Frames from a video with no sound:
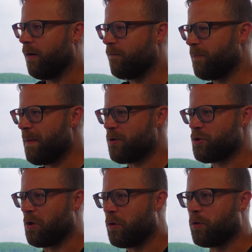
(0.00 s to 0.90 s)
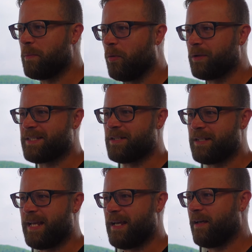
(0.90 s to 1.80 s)
For maybe a charcuterie board that's going
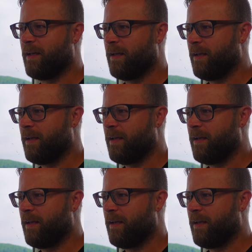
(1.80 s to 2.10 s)
to take,